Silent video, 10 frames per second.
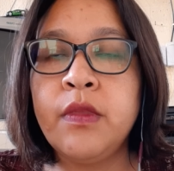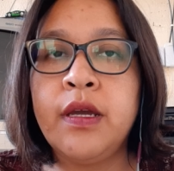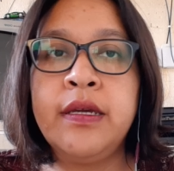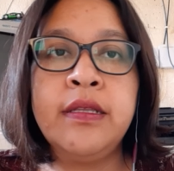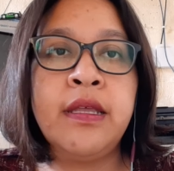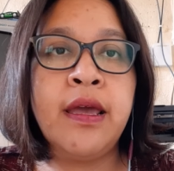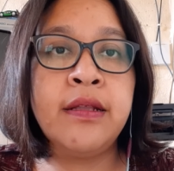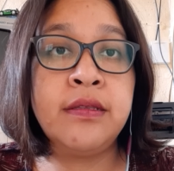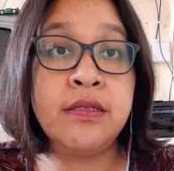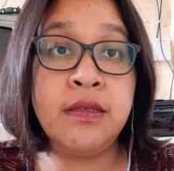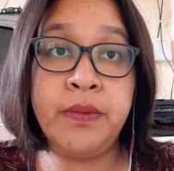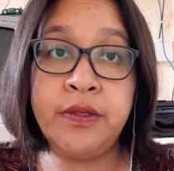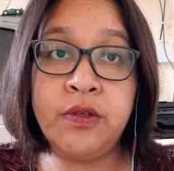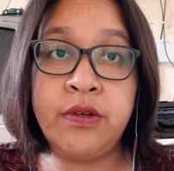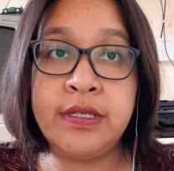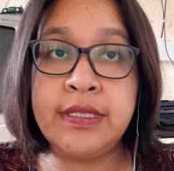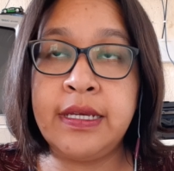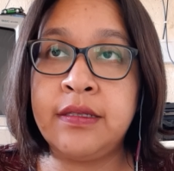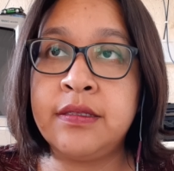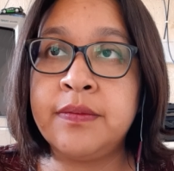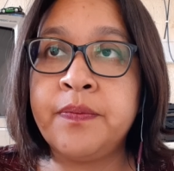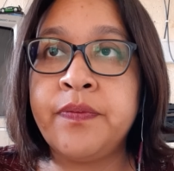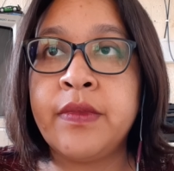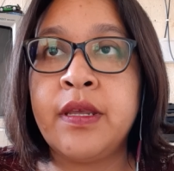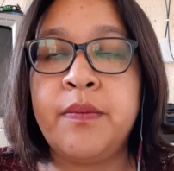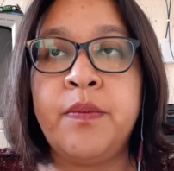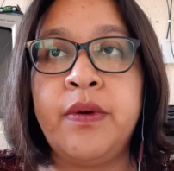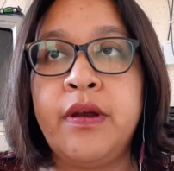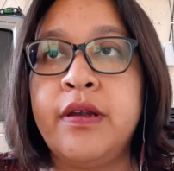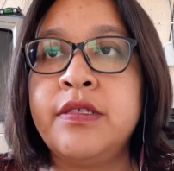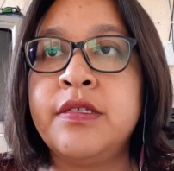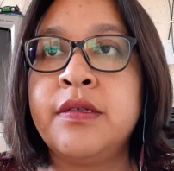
In the anticipatory set part,